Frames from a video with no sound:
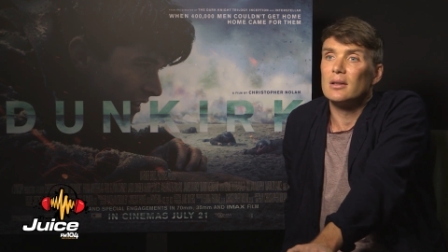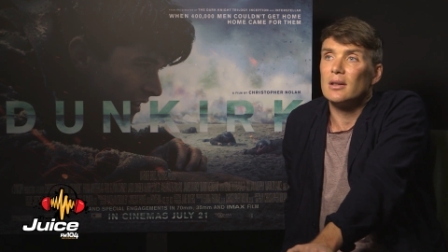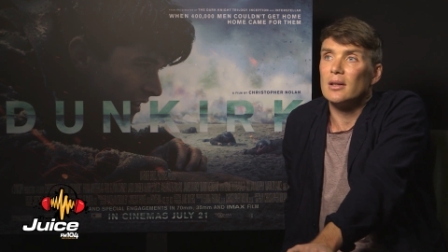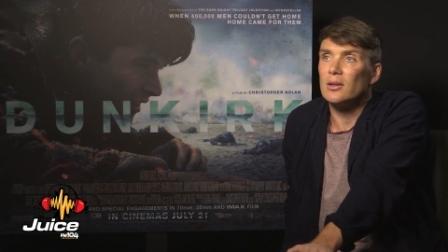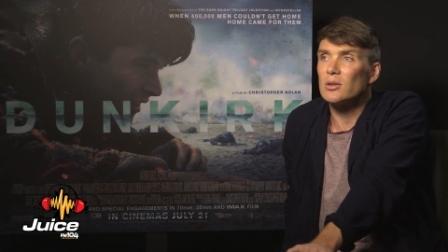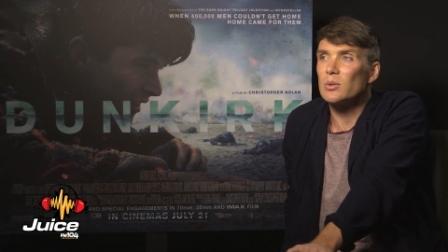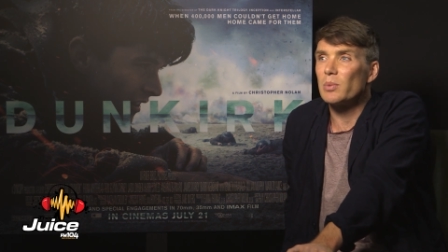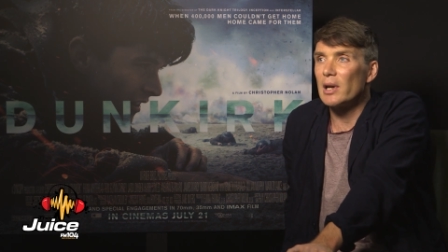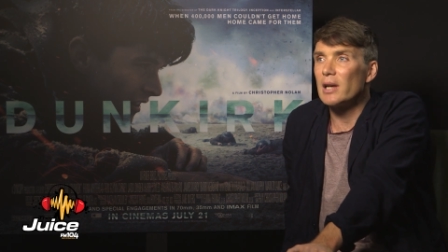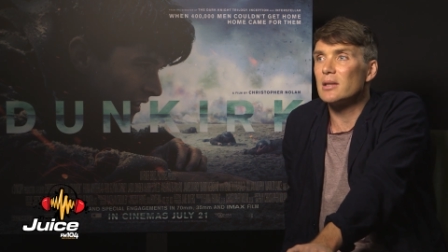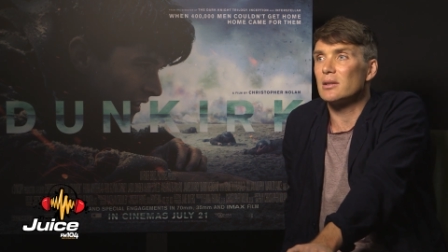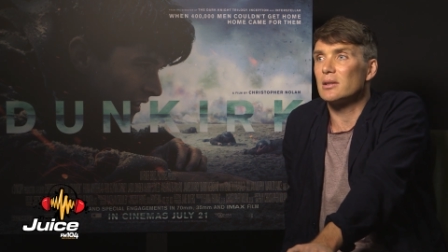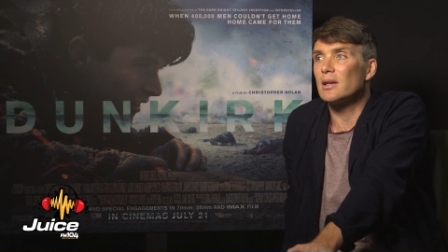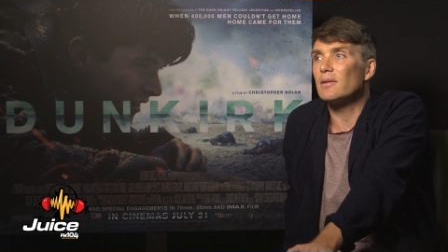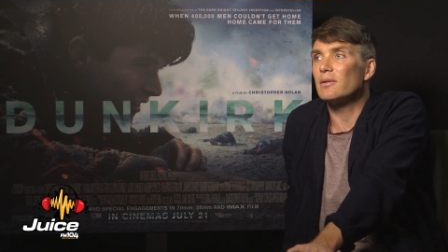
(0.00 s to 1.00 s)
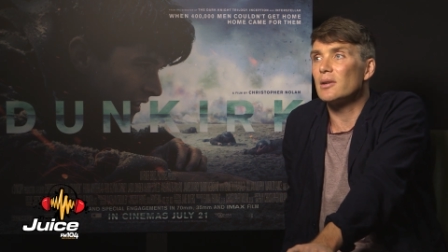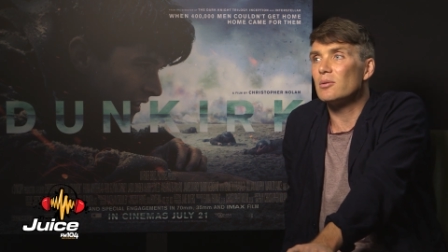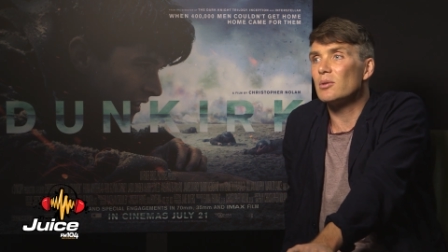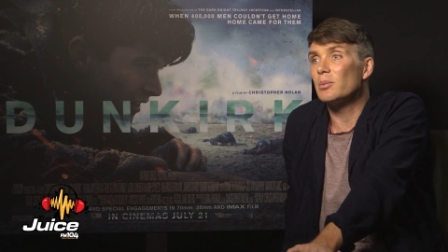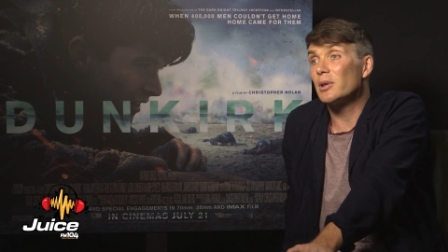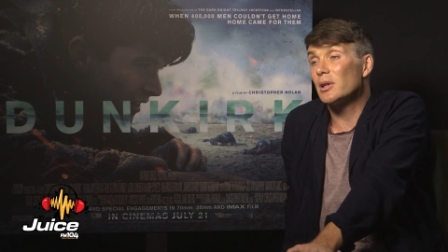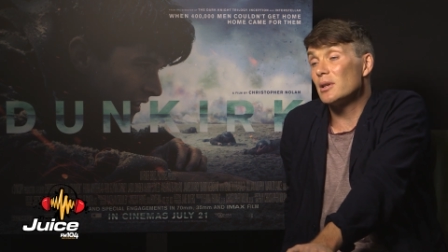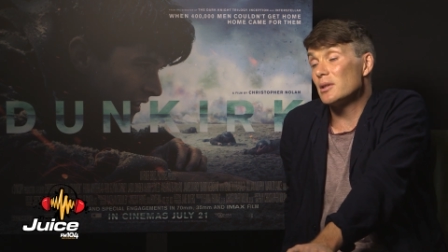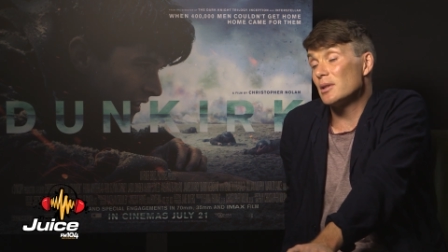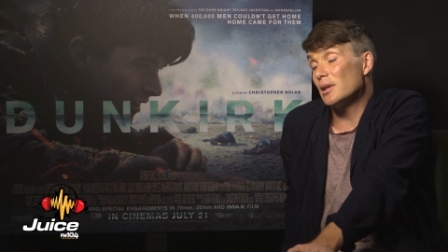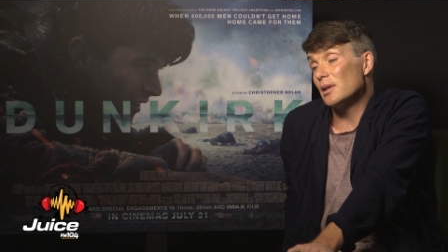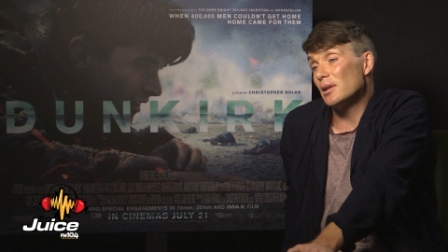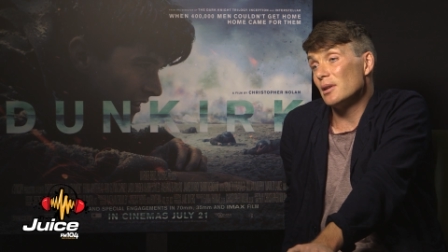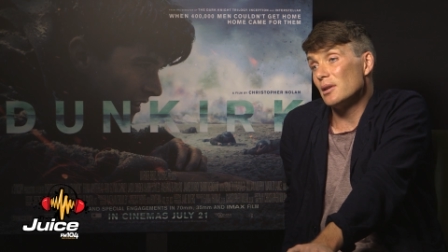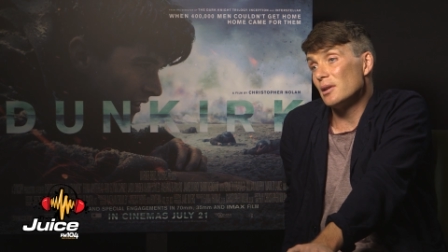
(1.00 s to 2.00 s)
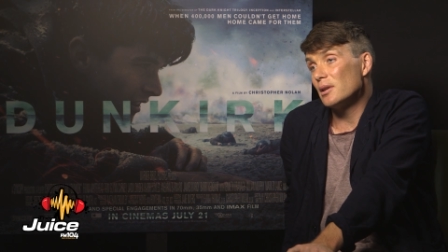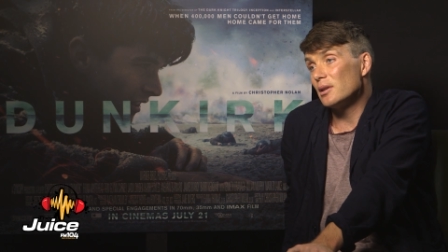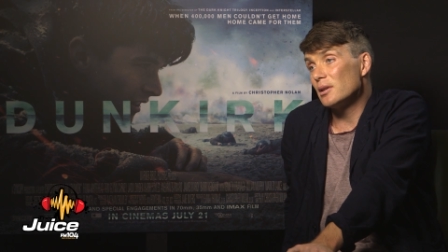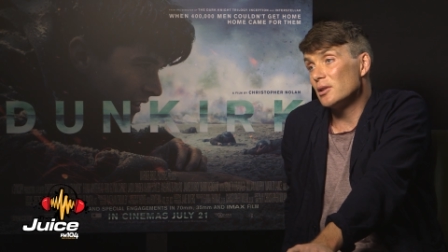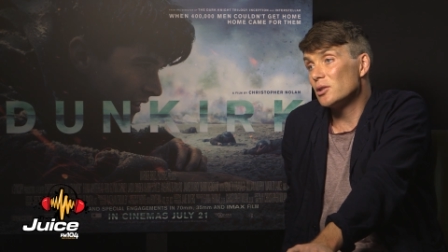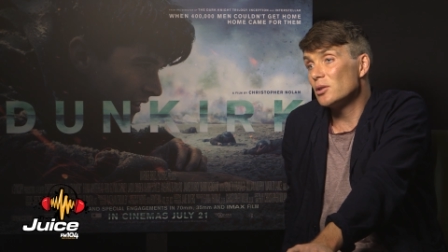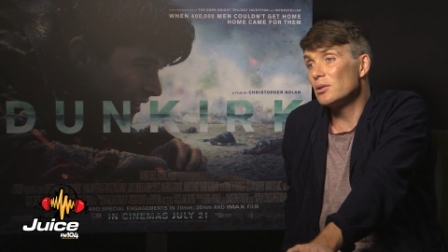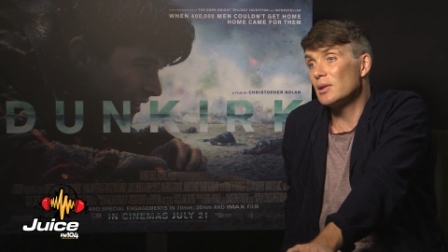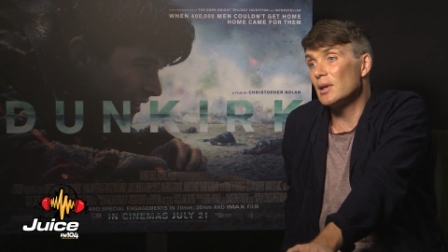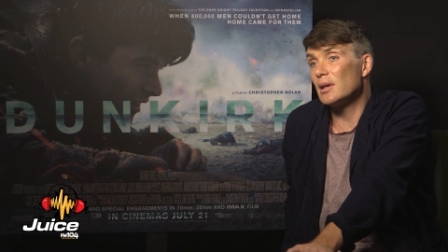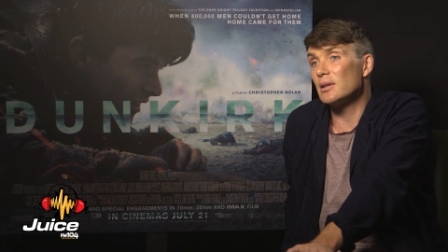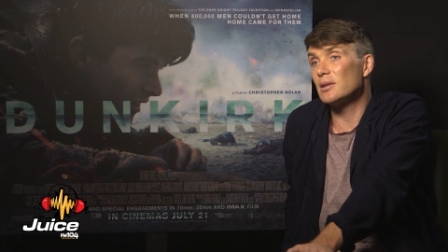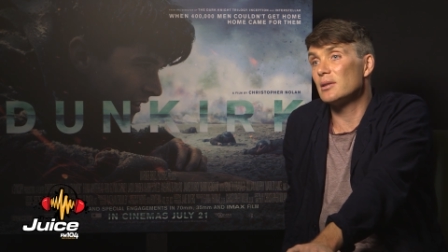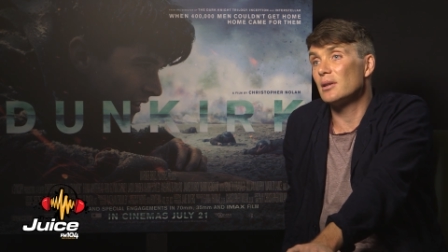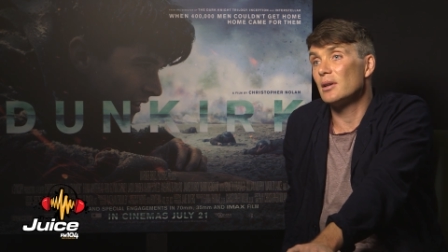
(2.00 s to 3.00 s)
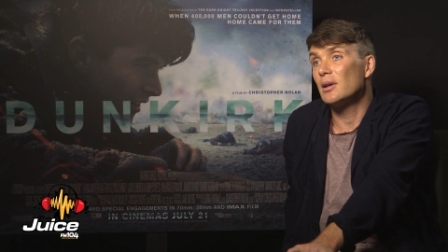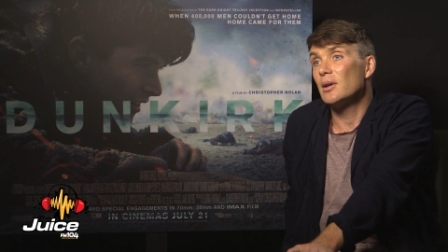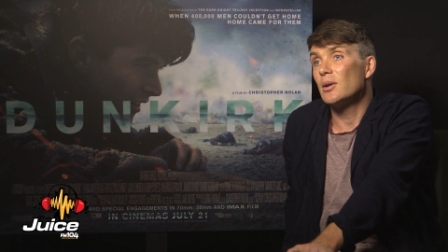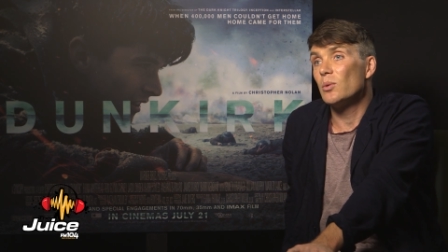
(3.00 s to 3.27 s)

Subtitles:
And those planes are definitely real, because the truth is